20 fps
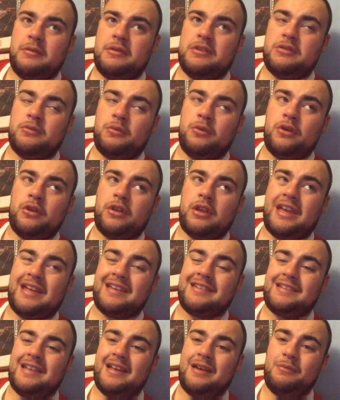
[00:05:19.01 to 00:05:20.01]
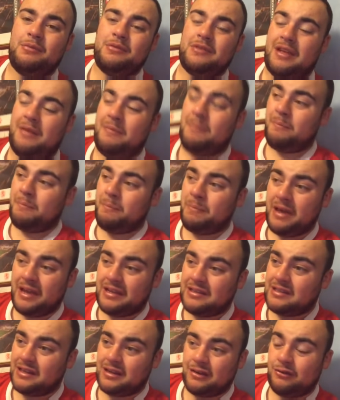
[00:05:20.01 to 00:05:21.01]
Went to work the next day. It was in
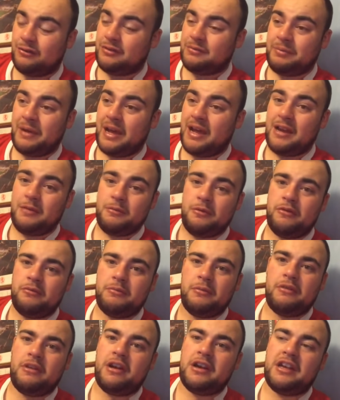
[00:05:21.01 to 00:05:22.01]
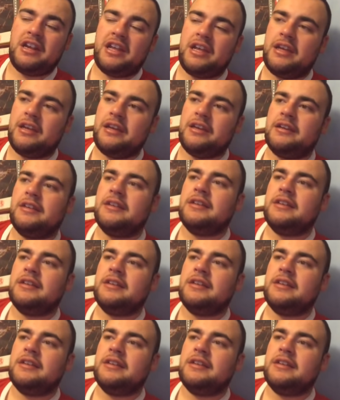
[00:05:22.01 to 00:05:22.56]
bit. I could barely move my right knee.